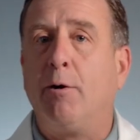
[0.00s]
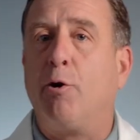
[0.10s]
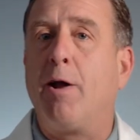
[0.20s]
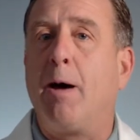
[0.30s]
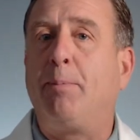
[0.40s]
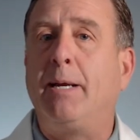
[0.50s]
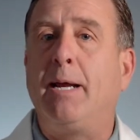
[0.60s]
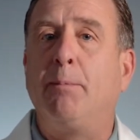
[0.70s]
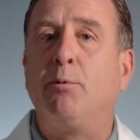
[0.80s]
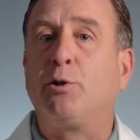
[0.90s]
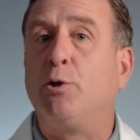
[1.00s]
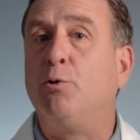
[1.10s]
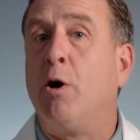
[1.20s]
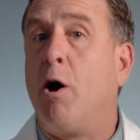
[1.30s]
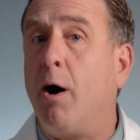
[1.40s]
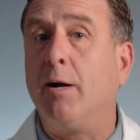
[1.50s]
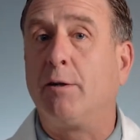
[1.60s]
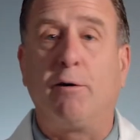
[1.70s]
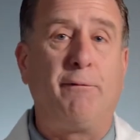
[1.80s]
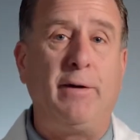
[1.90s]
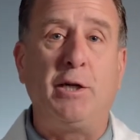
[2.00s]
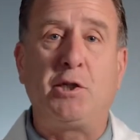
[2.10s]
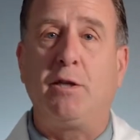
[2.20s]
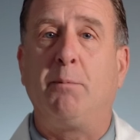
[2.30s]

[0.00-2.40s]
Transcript: or not being able to hunt or fish